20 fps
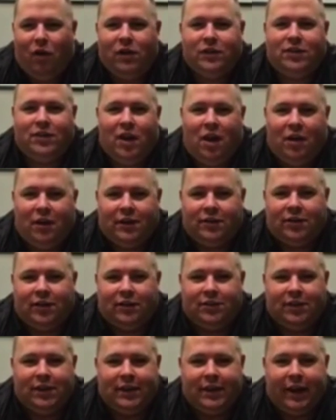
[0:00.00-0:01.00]
We're all selling
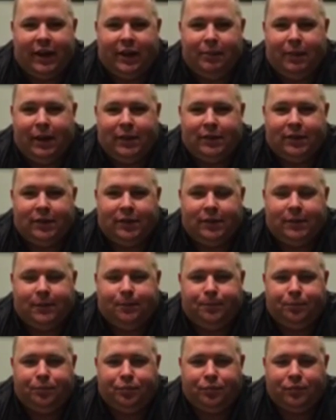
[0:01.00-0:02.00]
ourselves on a daily
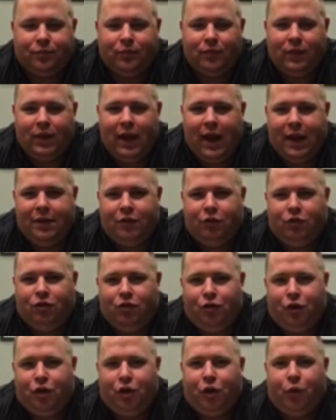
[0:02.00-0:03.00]
basis. And
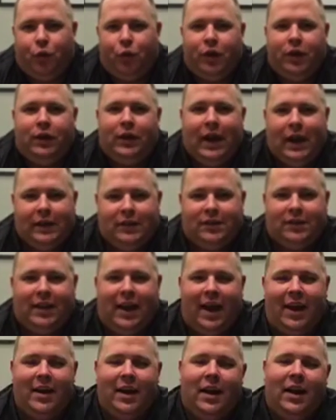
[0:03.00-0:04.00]
the sooner you
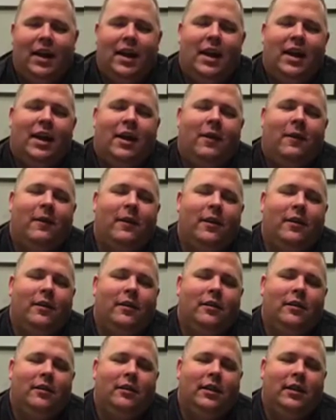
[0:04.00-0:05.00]
realize that,
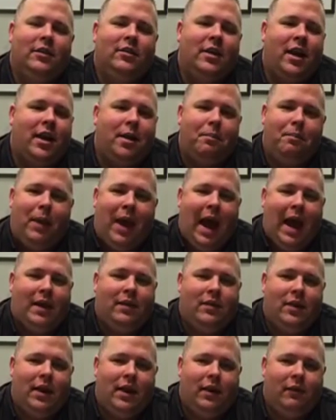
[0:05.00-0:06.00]
it's not a
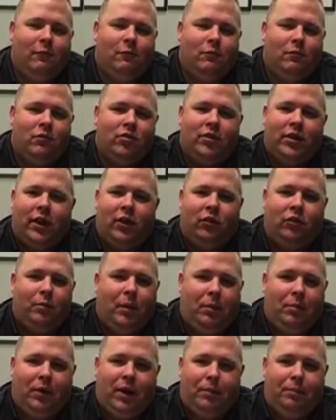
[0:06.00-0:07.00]
bad thing.
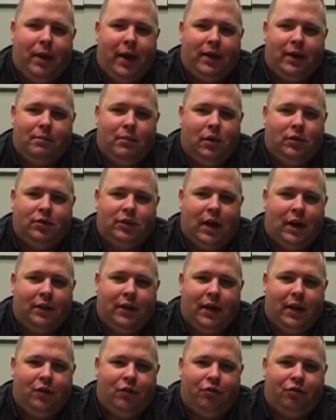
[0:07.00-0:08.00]
Salespeople get paid the most
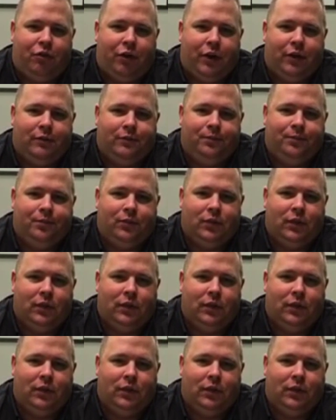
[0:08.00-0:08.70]
out in the industry.